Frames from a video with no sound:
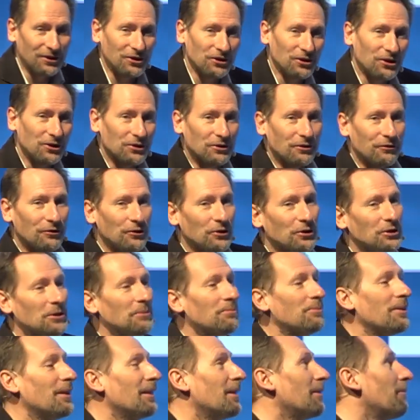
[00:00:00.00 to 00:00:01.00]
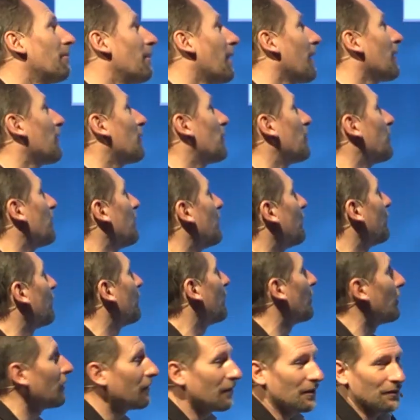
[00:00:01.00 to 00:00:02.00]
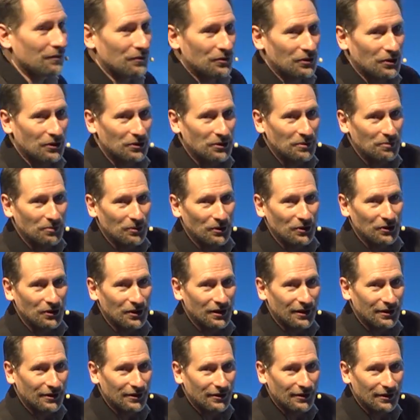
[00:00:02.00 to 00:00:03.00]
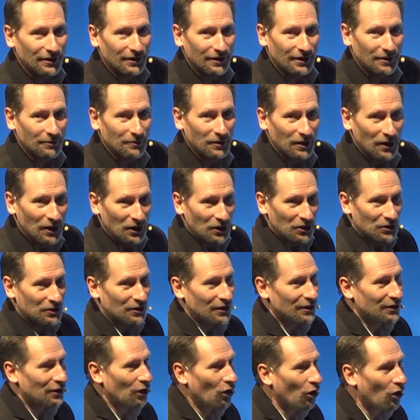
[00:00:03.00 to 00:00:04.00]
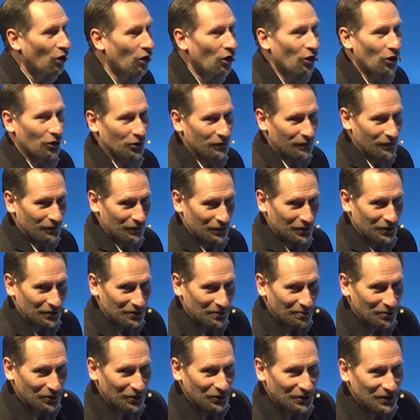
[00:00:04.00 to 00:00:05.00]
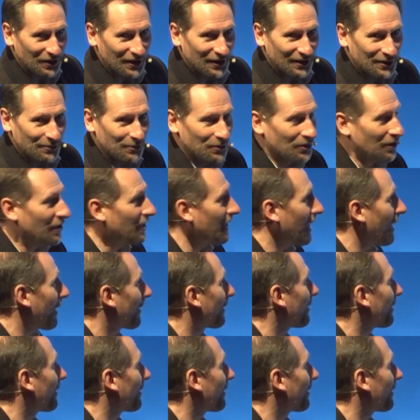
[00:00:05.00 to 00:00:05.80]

in charge of £30 billion worth of infrastructure projects. So there's a lot of infrastructure projects which are now